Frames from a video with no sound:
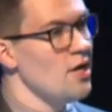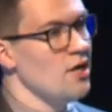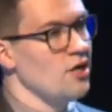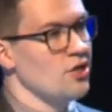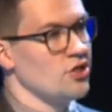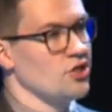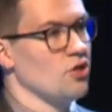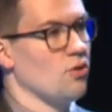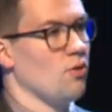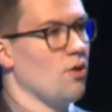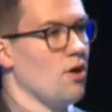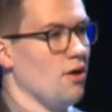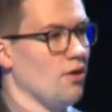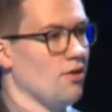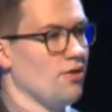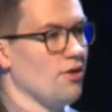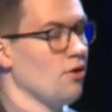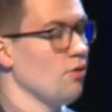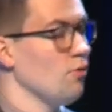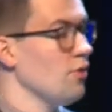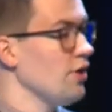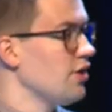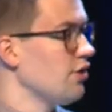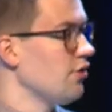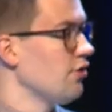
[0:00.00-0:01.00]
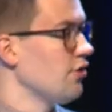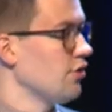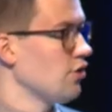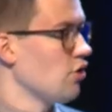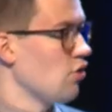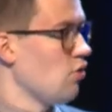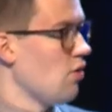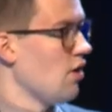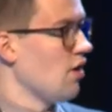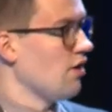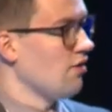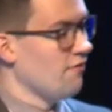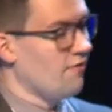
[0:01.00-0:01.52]
So although we couldn't
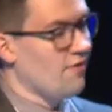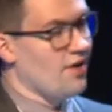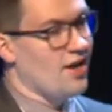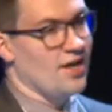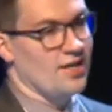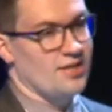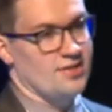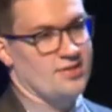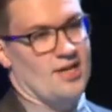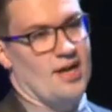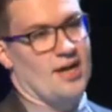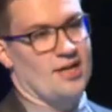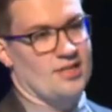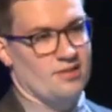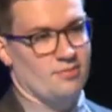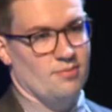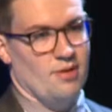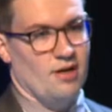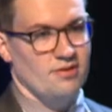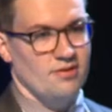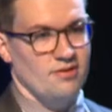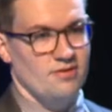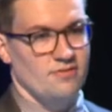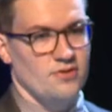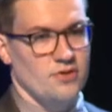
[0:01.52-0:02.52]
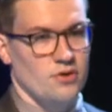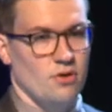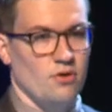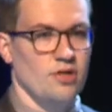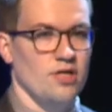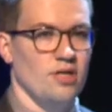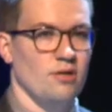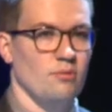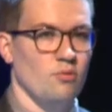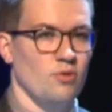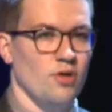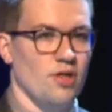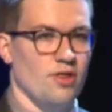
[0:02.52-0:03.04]
quantify exact amounts of
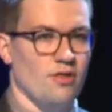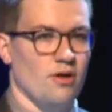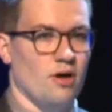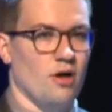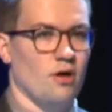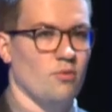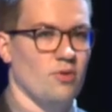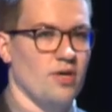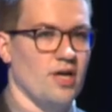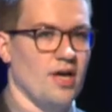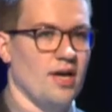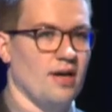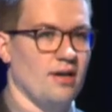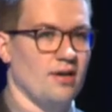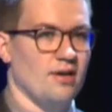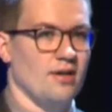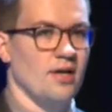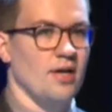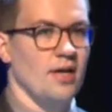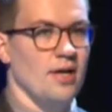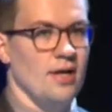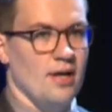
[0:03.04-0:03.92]
sodium, we thought we had,